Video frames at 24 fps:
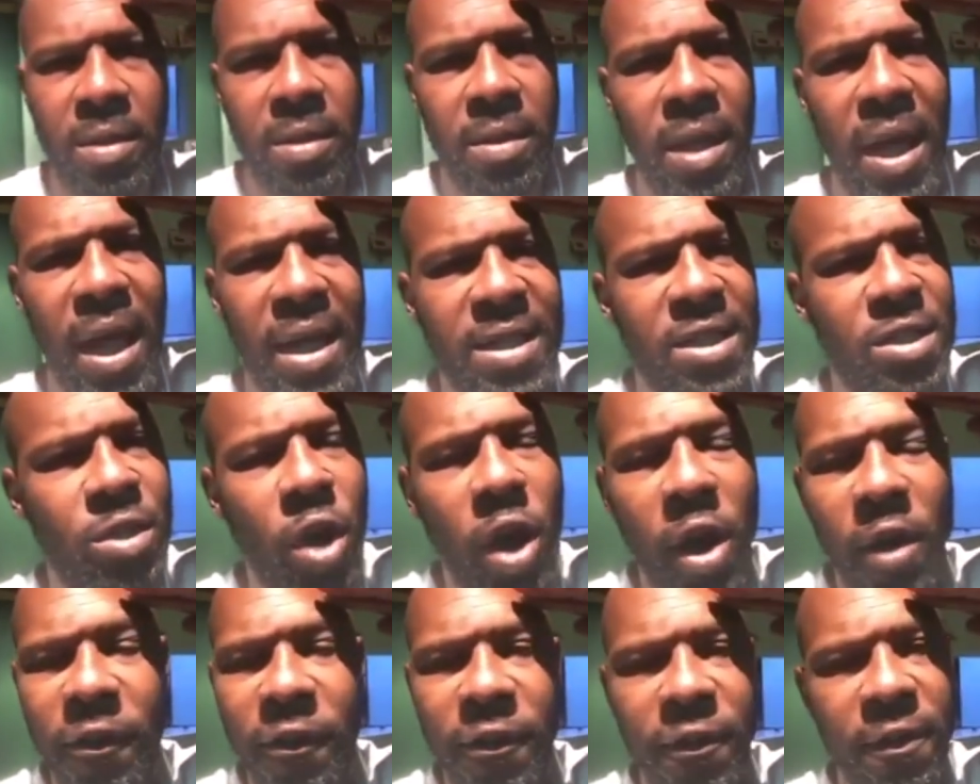hats
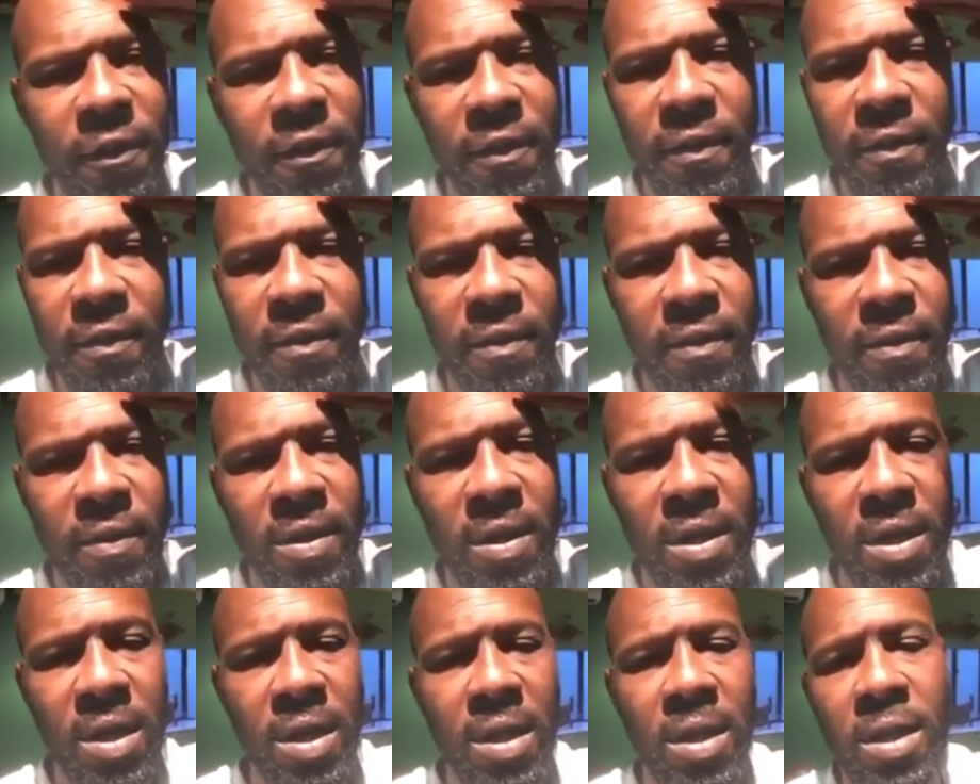off.
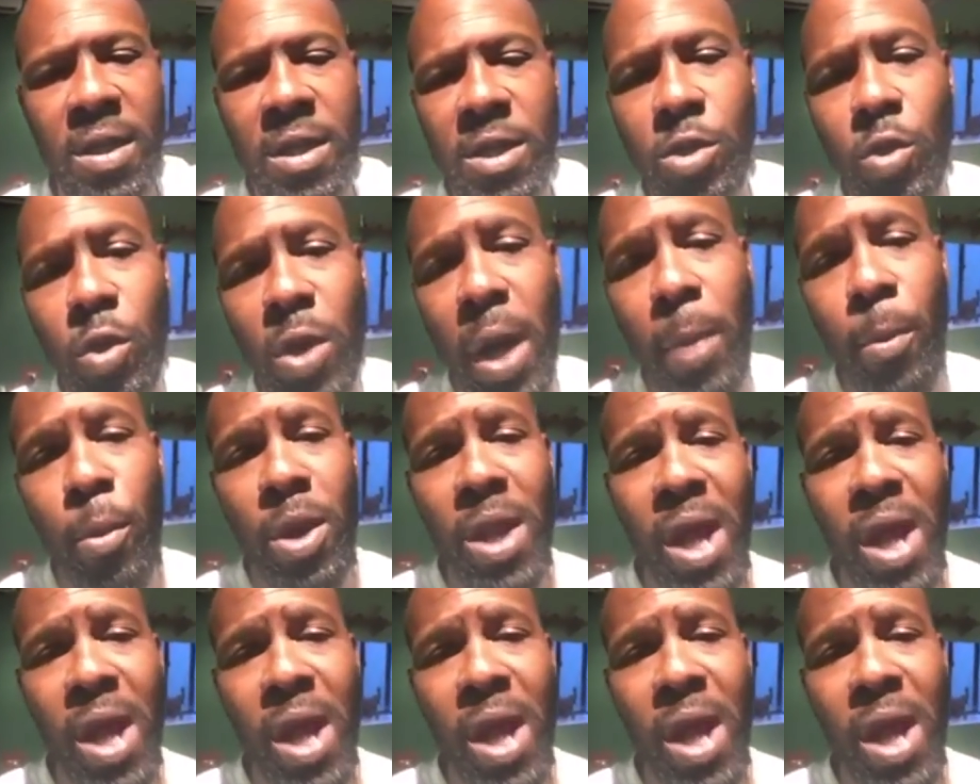Soca